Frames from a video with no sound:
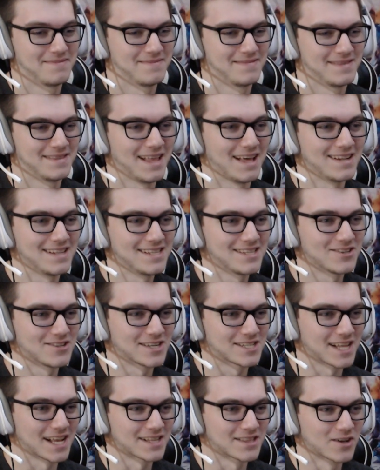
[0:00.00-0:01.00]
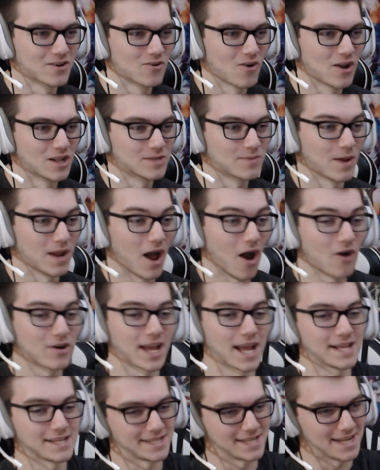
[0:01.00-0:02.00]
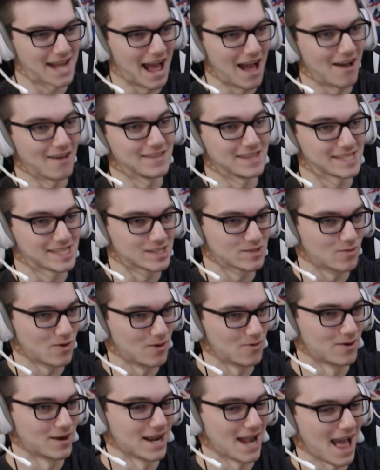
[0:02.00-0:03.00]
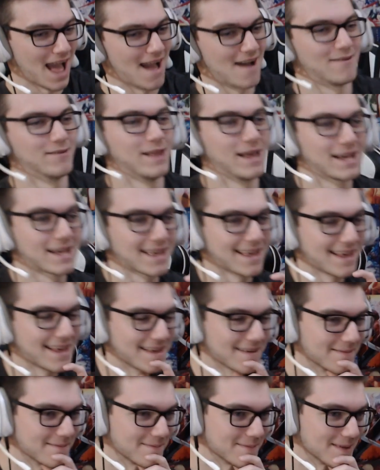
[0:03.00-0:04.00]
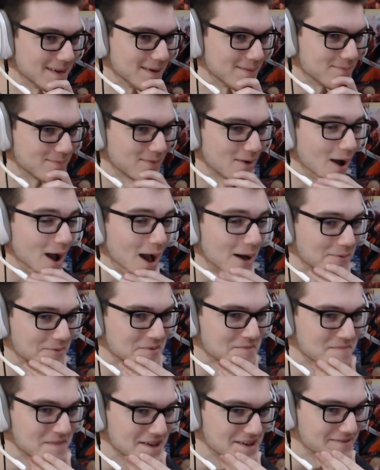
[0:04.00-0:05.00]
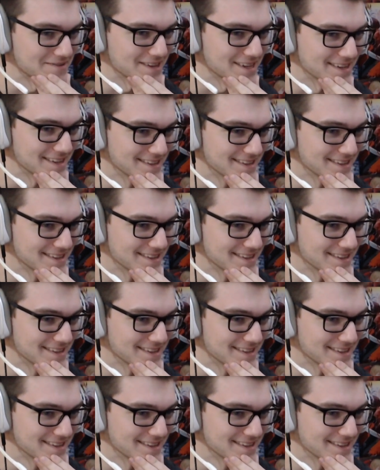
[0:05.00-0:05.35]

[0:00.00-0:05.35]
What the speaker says: Now, these are just like the grunts. But okay, see, now this is where we're going to have like a problem, maybe.